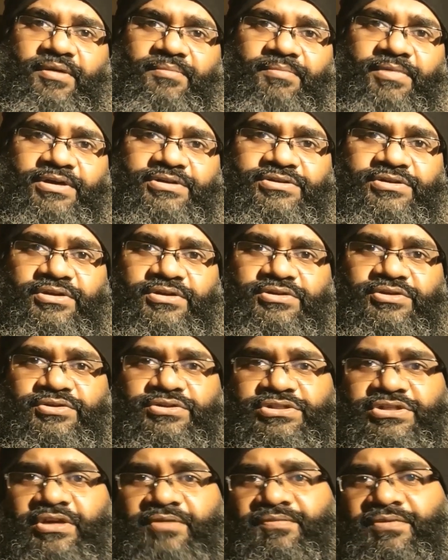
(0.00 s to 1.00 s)
but to
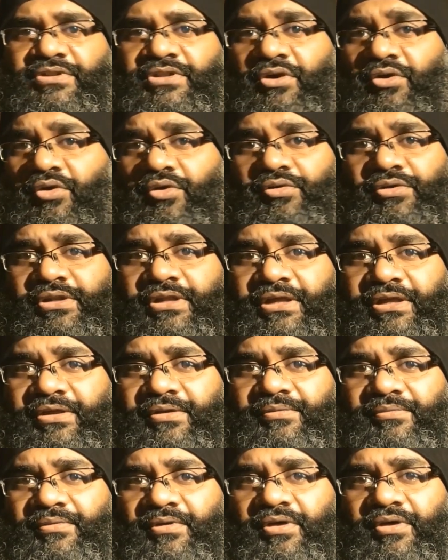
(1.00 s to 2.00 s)
stick with the
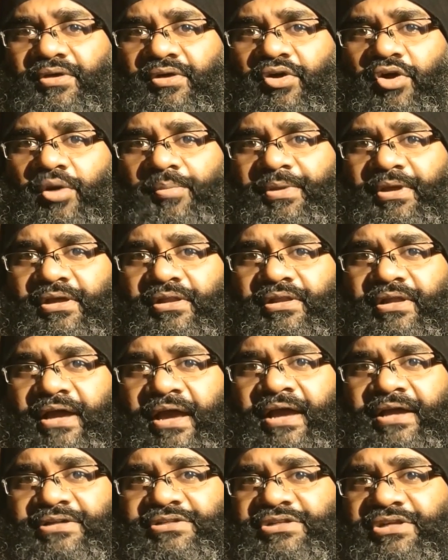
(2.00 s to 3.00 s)
only comical
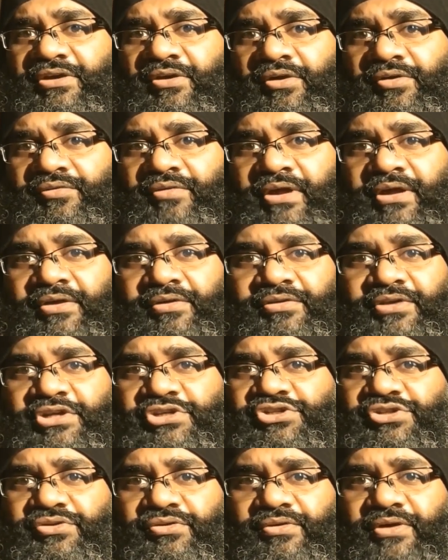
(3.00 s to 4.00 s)
act he got
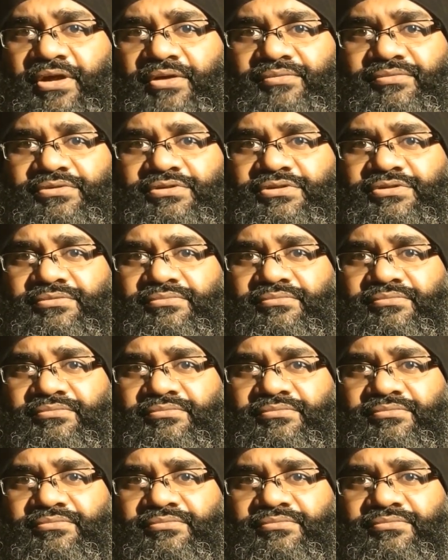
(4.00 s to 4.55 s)
recognition around.